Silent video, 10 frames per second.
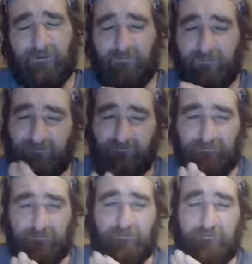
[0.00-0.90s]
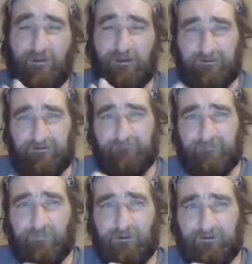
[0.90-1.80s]
I wish to remind
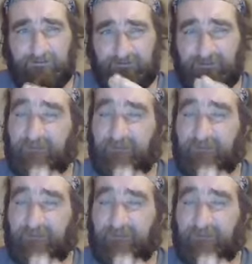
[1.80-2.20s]
everyone is the